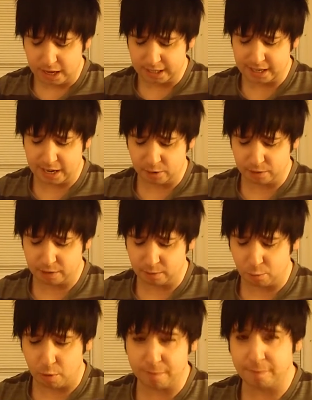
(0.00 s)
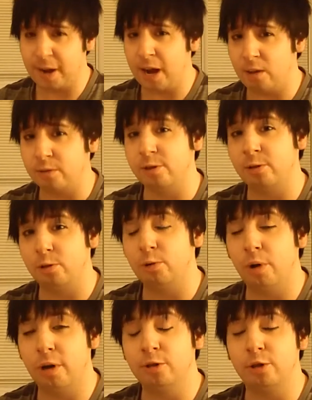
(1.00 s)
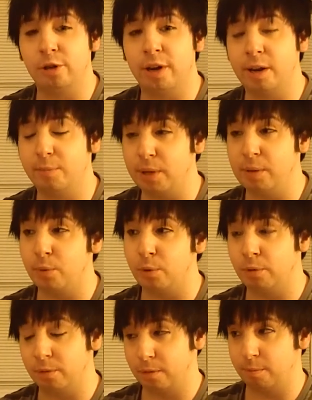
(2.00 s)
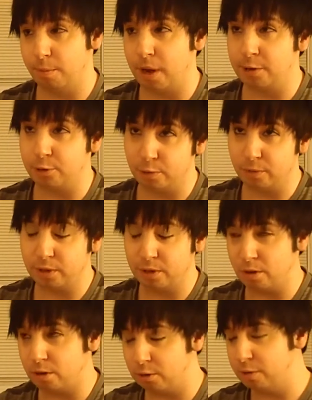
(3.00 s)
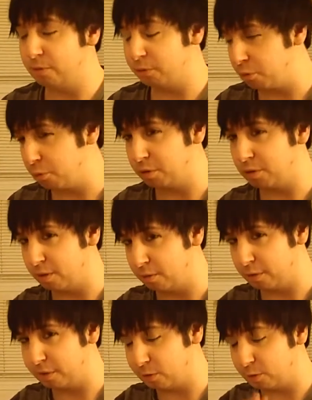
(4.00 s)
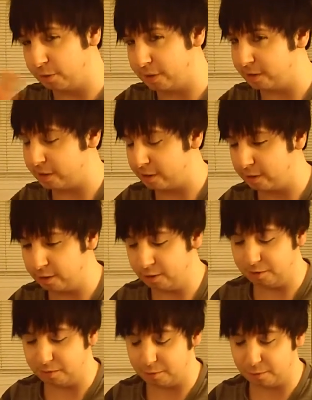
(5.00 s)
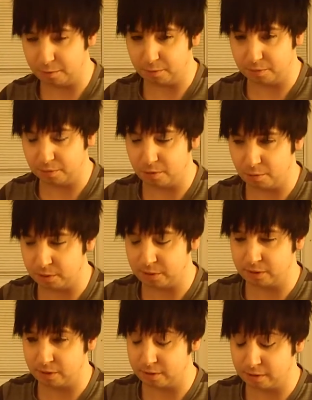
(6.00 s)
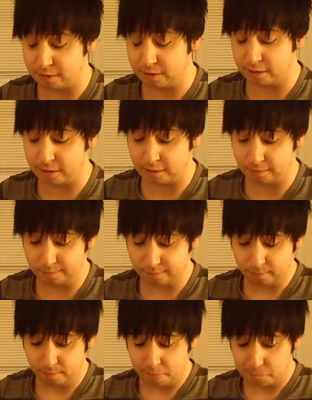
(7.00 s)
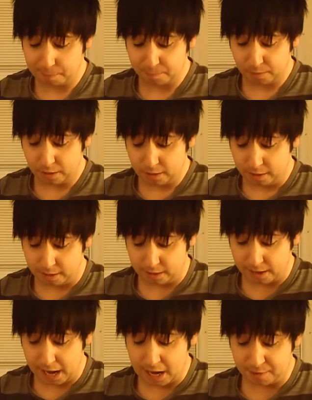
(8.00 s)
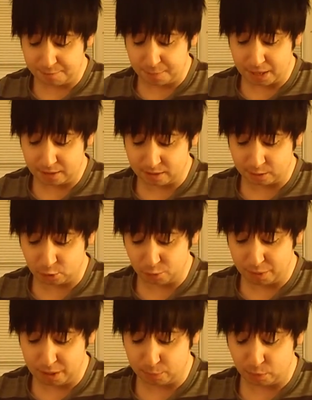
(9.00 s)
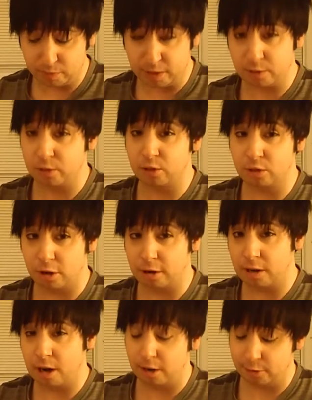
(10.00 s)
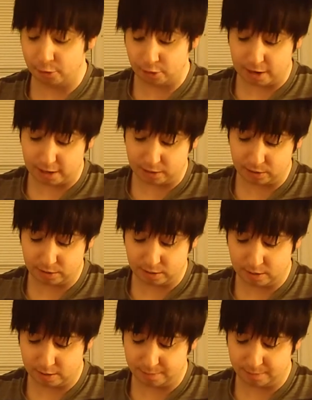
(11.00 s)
counted 1,208 people. Mind you, this is all over the course of like 3 years, so this all wasn't done in a day. And out of bisexual people, there's a stark contrast.